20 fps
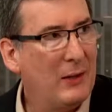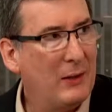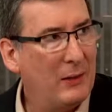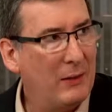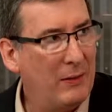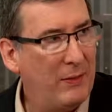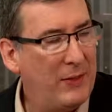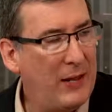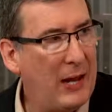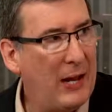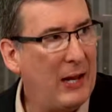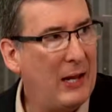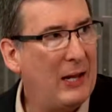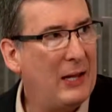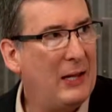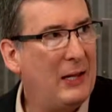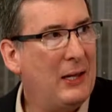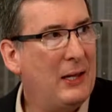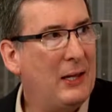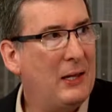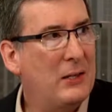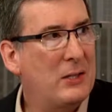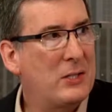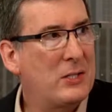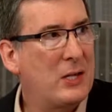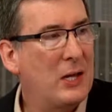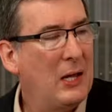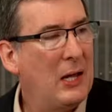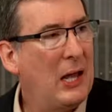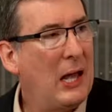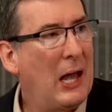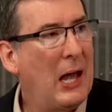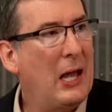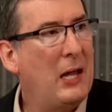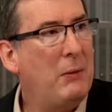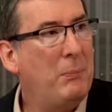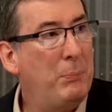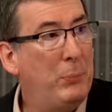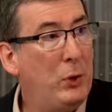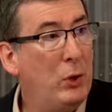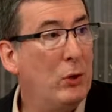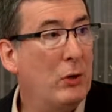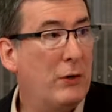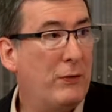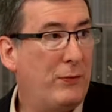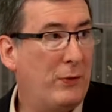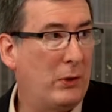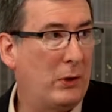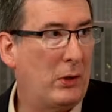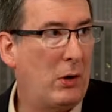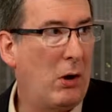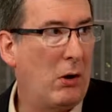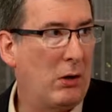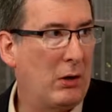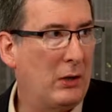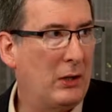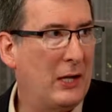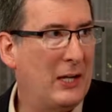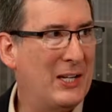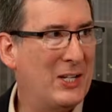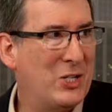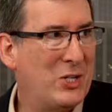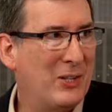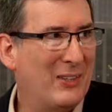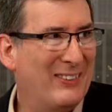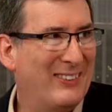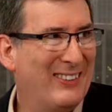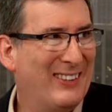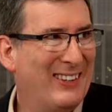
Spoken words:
There is a beautiful correlation